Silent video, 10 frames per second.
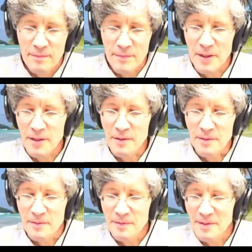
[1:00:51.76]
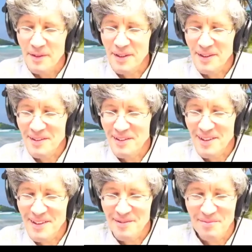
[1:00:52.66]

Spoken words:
Yeah, yeah. I